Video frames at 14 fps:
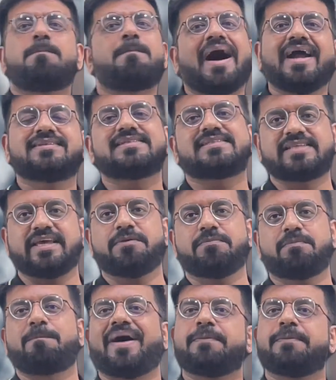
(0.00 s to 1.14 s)
buy the same
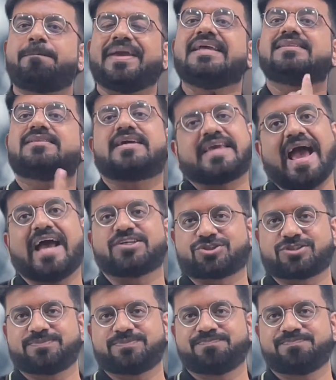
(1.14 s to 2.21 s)
by paying the cash.